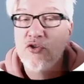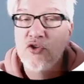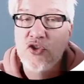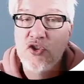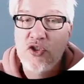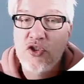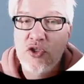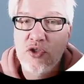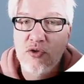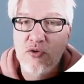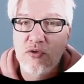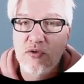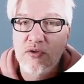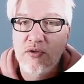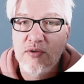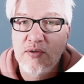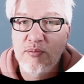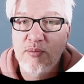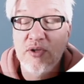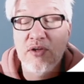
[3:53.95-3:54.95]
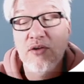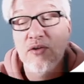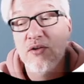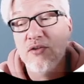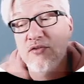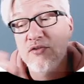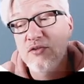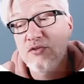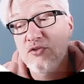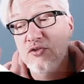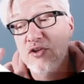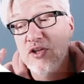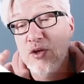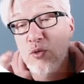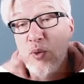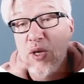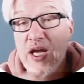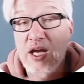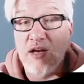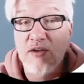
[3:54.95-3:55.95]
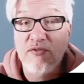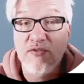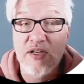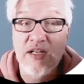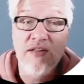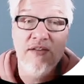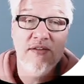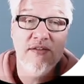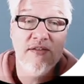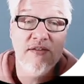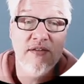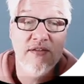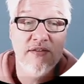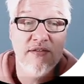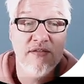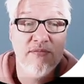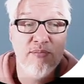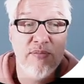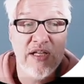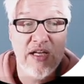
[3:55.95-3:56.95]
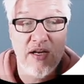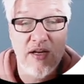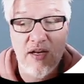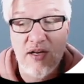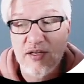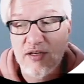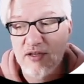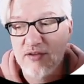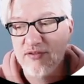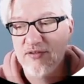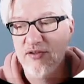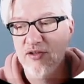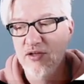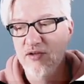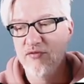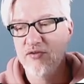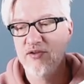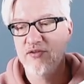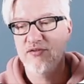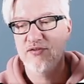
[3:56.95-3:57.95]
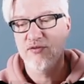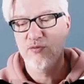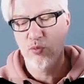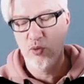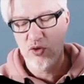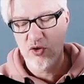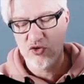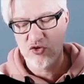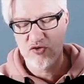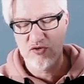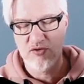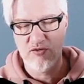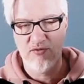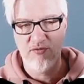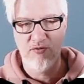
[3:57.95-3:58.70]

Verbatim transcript: because usually we have instance metadata service version 1.